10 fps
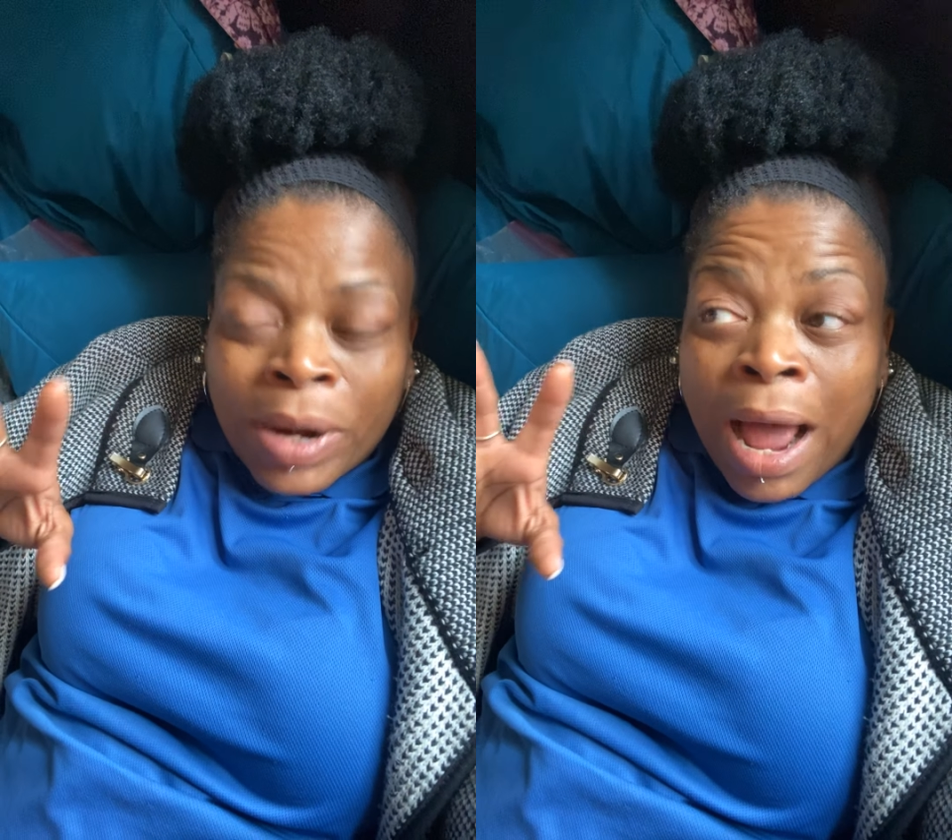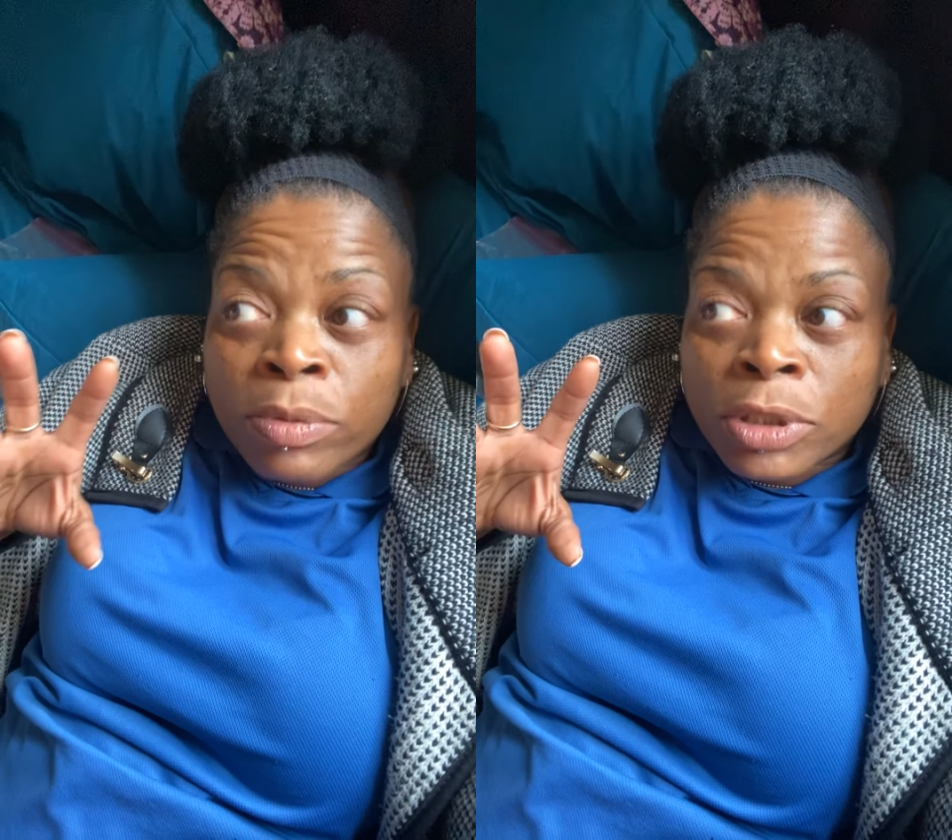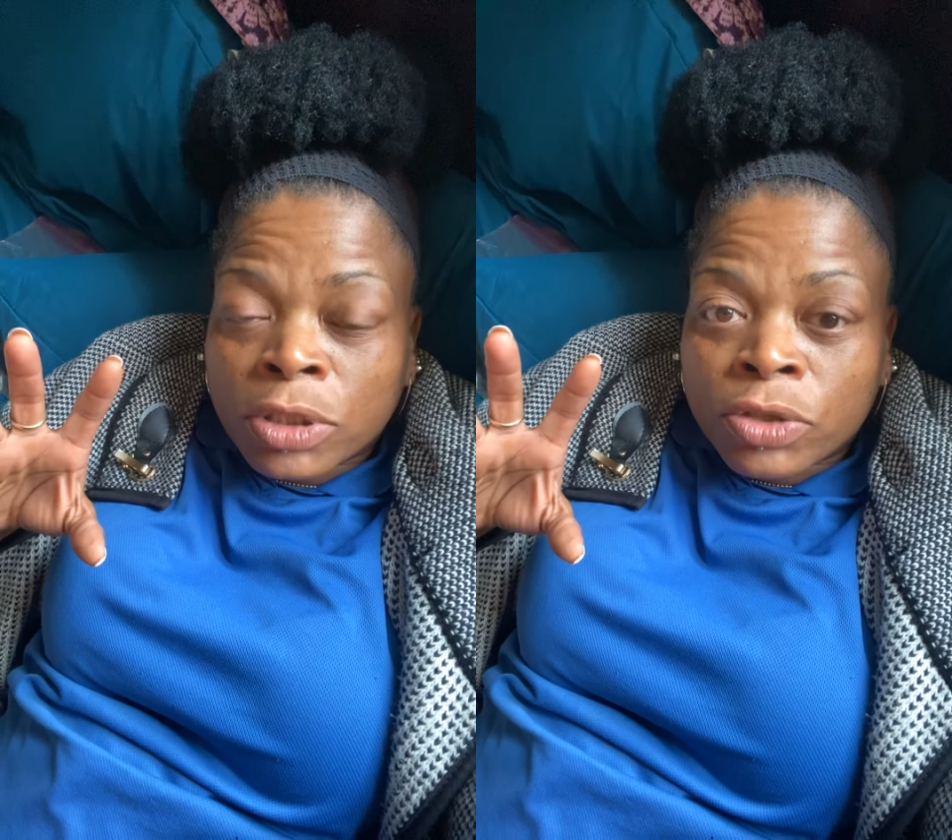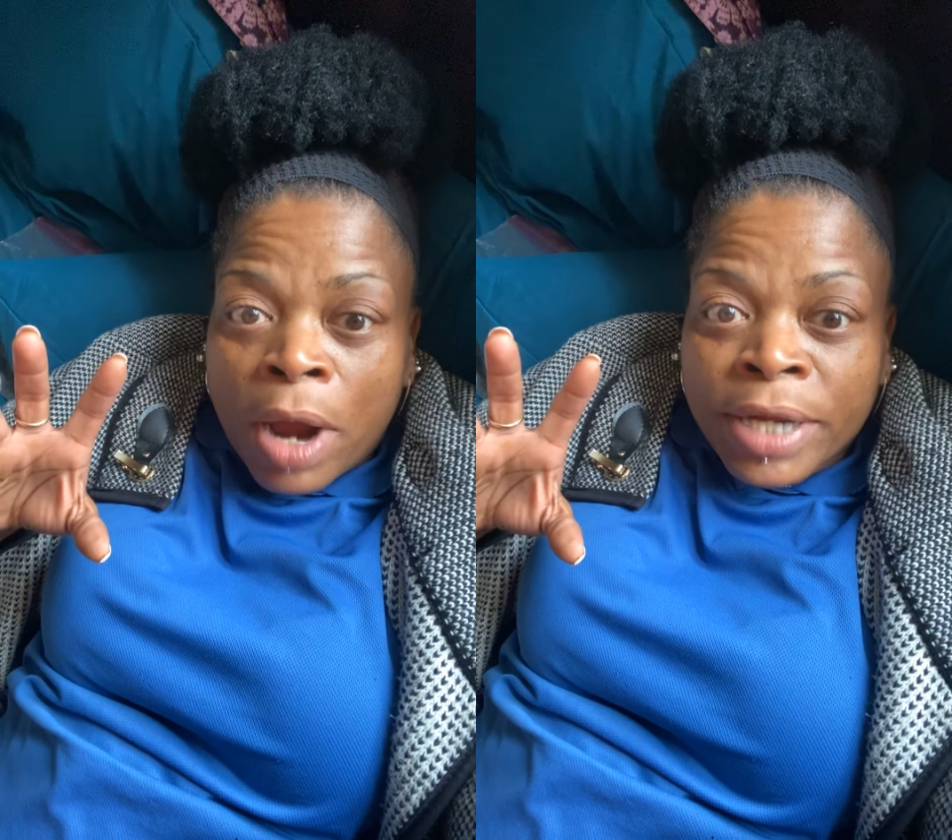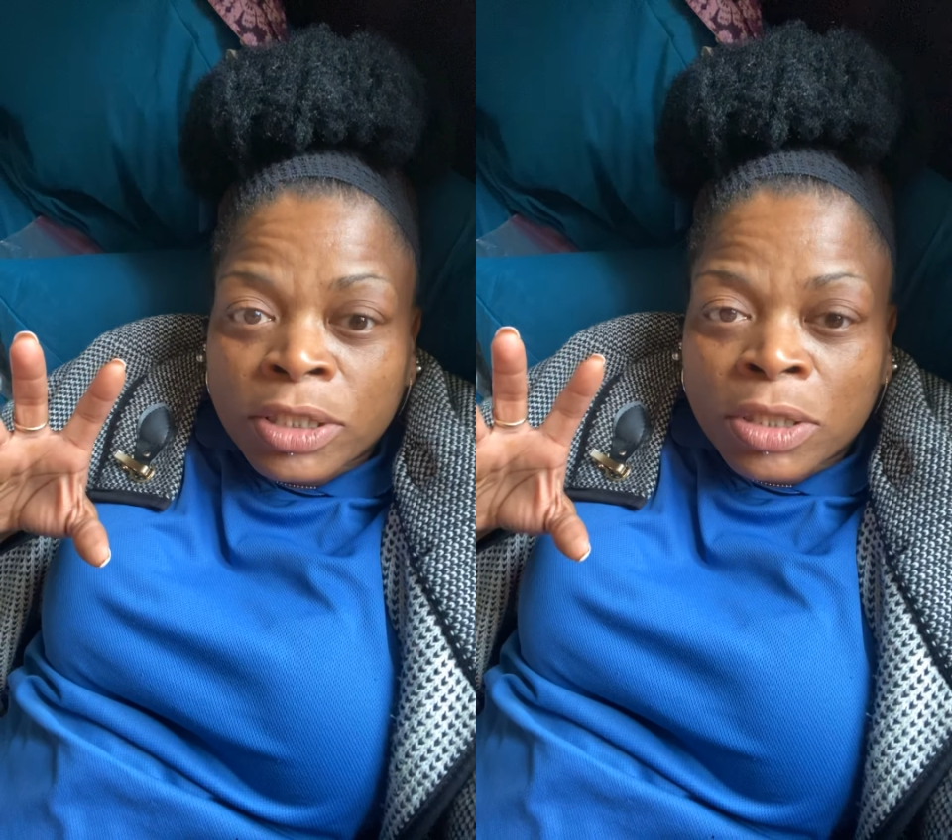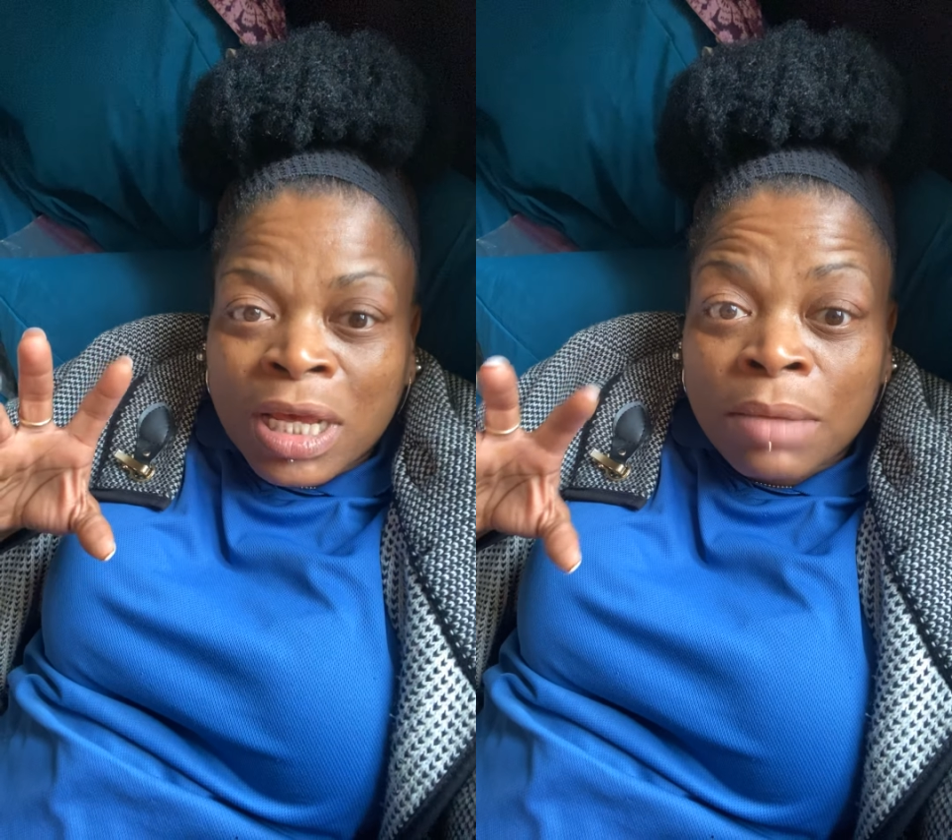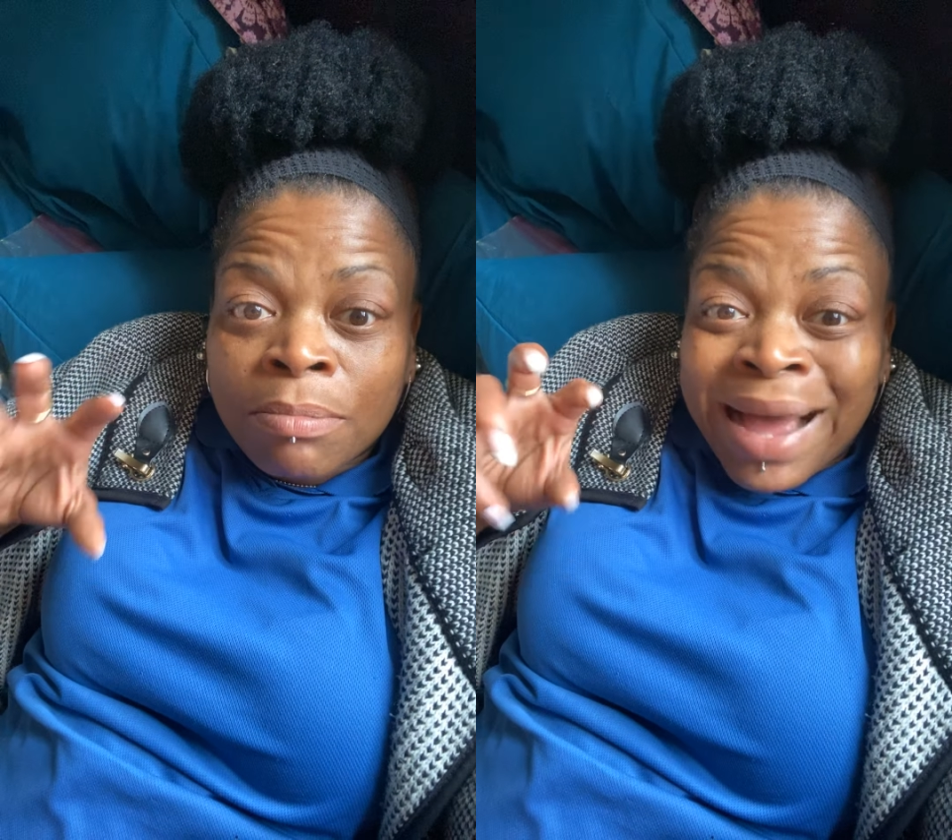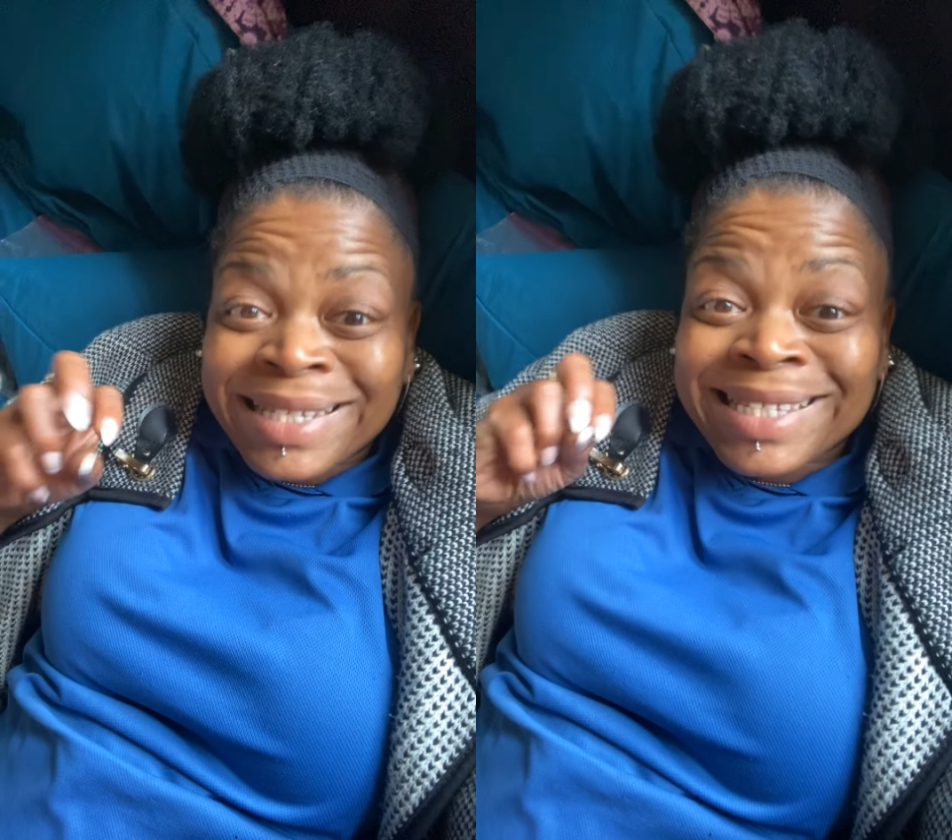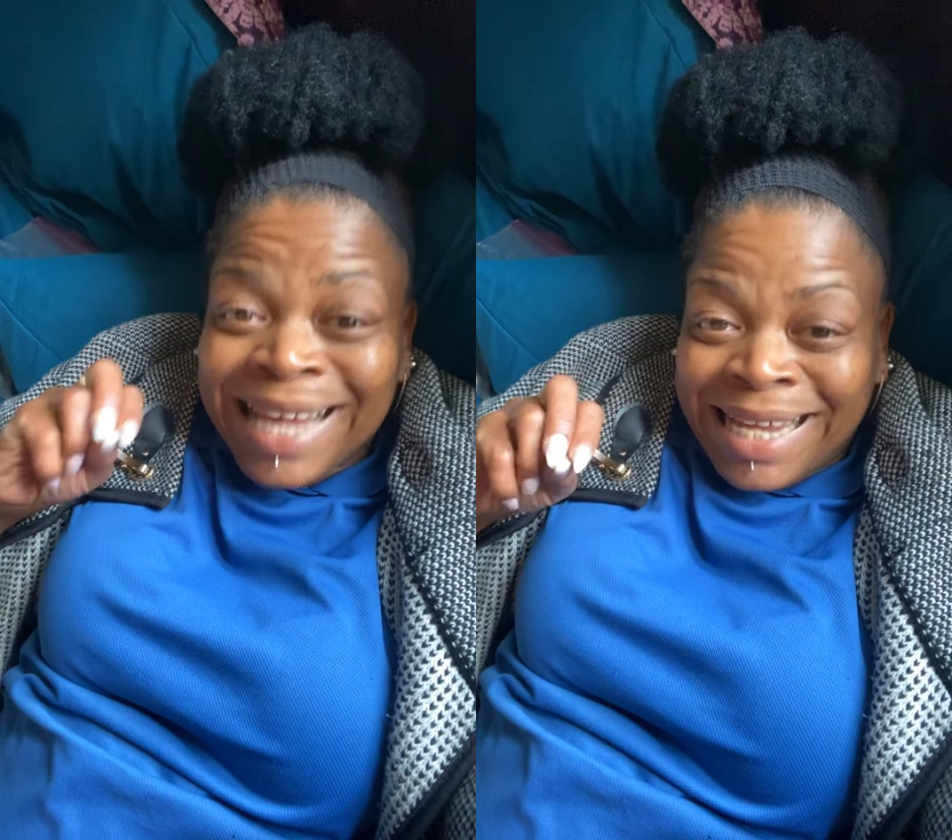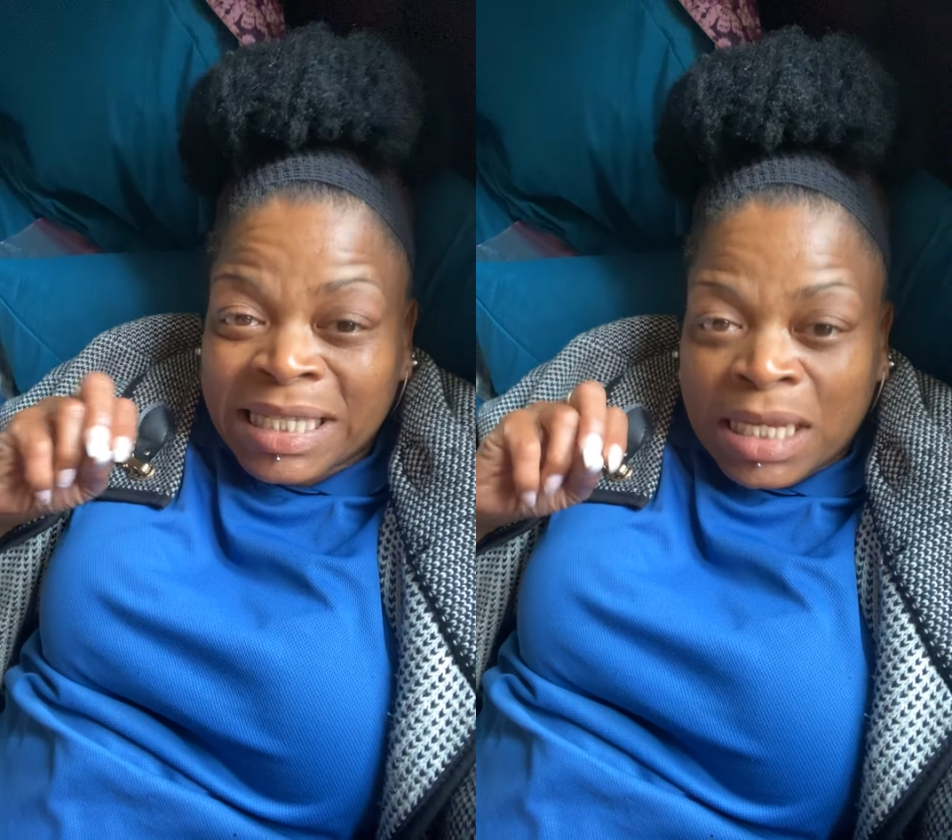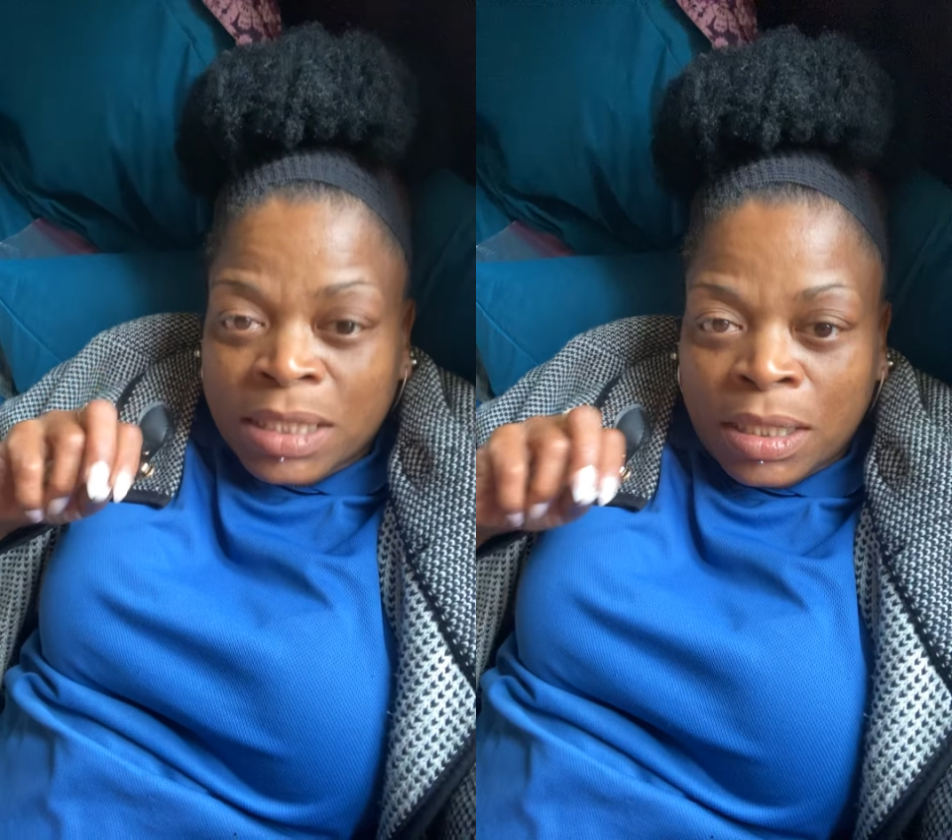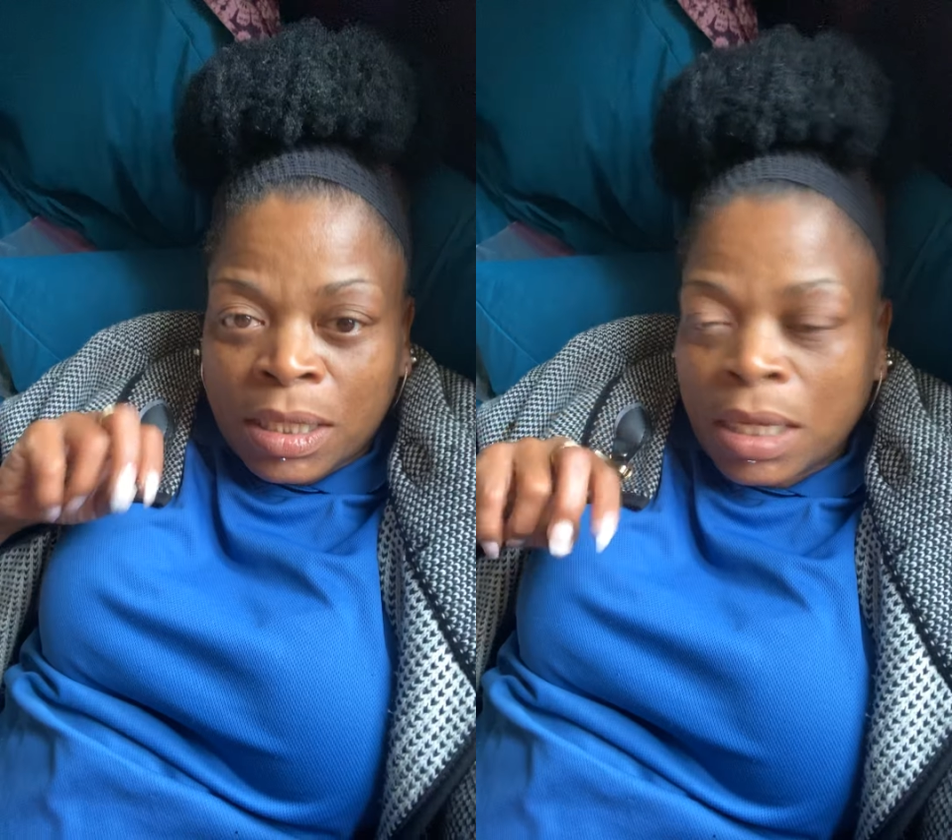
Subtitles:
I was just trying to keep my sanity,